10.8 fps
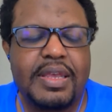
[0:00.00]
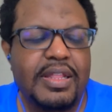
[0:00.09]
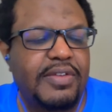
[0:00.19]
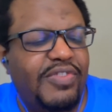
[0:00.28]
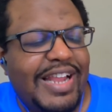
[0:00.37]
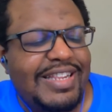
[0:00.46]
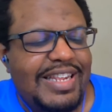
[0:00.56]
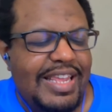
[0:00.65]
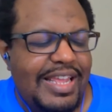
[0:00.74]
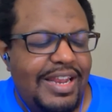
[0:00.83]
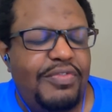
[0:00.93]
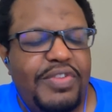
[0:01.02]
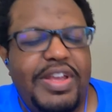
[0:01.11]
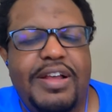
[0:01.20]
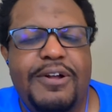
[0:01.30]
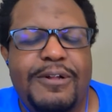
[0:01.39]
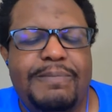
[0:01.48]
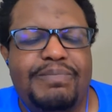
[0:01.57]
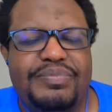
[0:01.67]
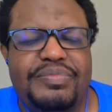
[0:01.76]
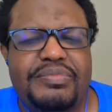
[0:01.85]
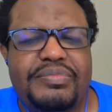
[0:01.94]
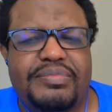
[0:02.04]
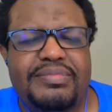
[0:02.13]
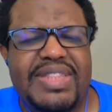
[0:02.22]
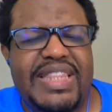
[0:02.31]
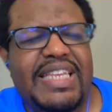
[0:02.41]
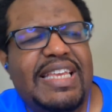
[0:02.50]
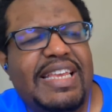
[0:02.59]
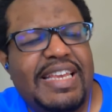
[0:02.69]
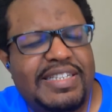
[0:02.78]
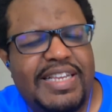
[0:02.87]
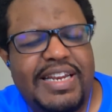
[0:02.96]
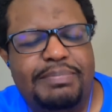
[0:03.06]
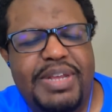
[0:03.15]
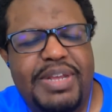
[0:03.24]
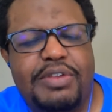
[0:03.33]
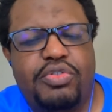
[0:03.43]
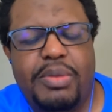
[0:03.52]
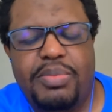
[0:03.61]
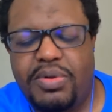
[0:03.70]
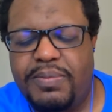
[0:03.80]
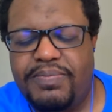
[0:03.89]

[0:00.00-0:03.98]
the fact that the NFL is in a bit of trouble.